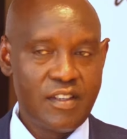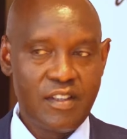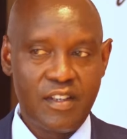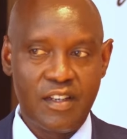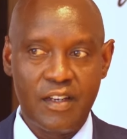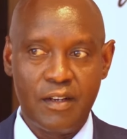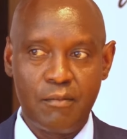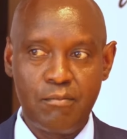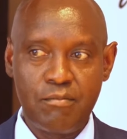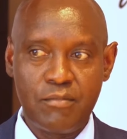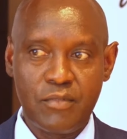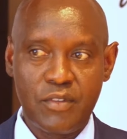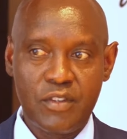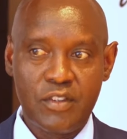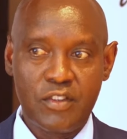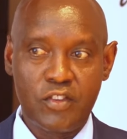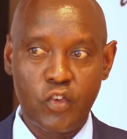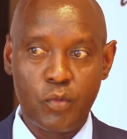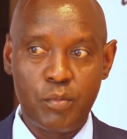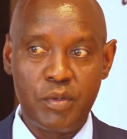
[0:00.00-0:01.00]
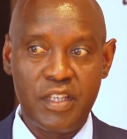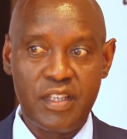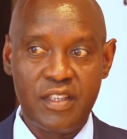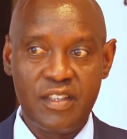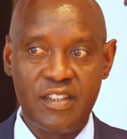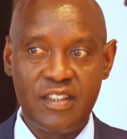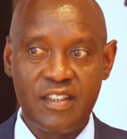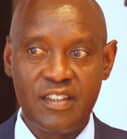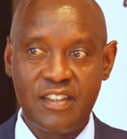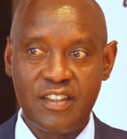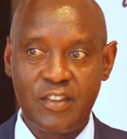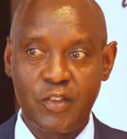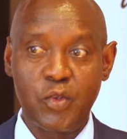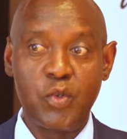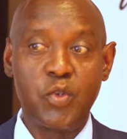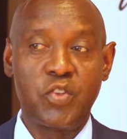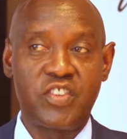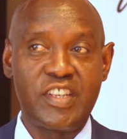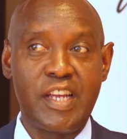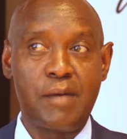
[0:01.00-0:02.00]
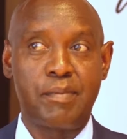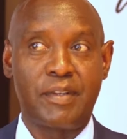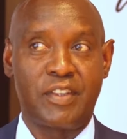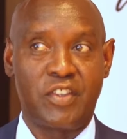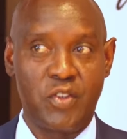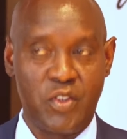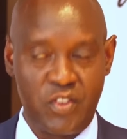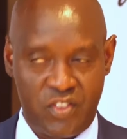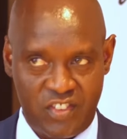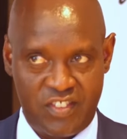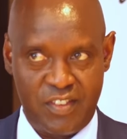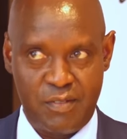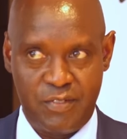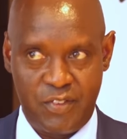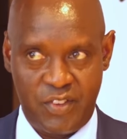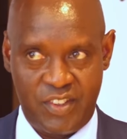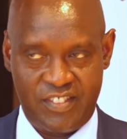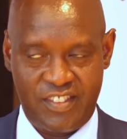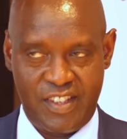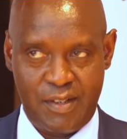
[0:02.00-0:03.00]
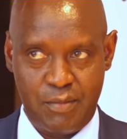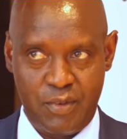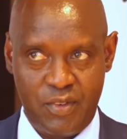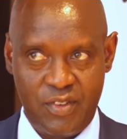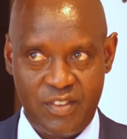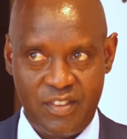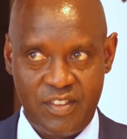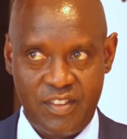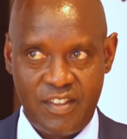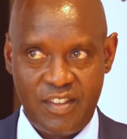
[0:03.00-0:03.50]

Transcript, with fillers: um, to, be, to use their patriotism, for example,